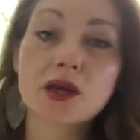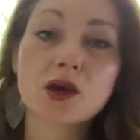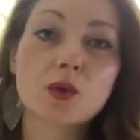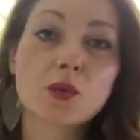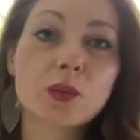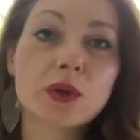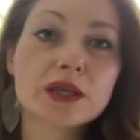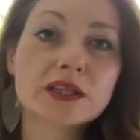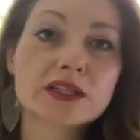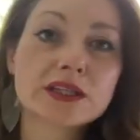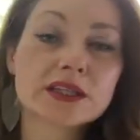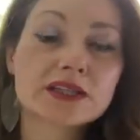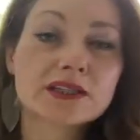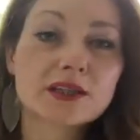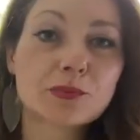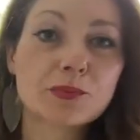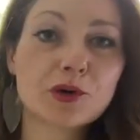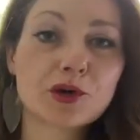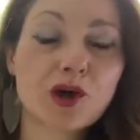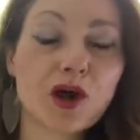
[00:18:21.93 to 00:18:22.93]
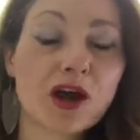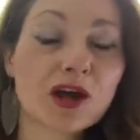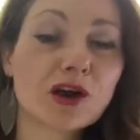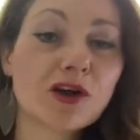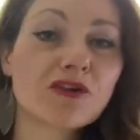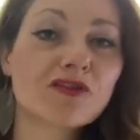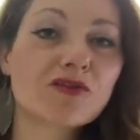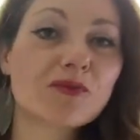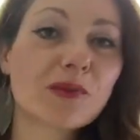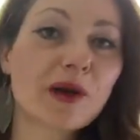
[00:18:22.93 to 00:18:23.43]
which is a book I
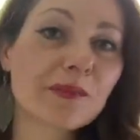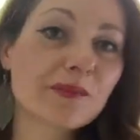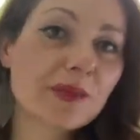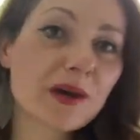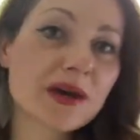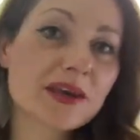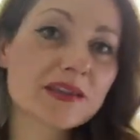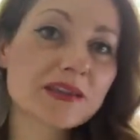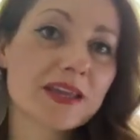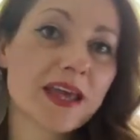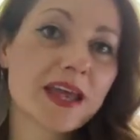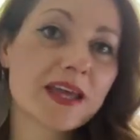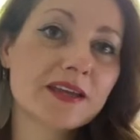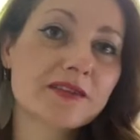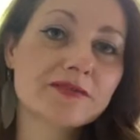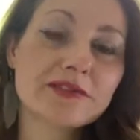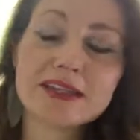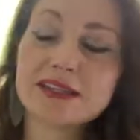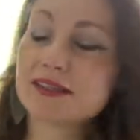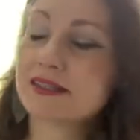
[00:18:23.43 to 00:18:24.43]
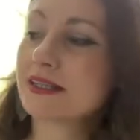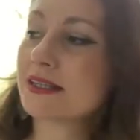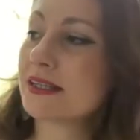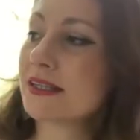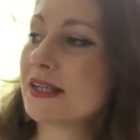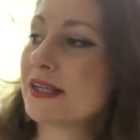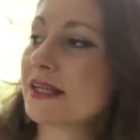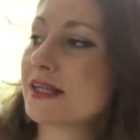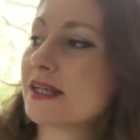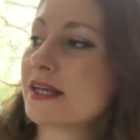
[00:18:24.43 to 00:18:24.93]
got for my birthday
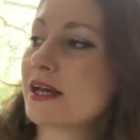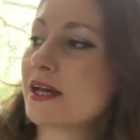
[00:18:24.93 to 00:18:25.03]
recently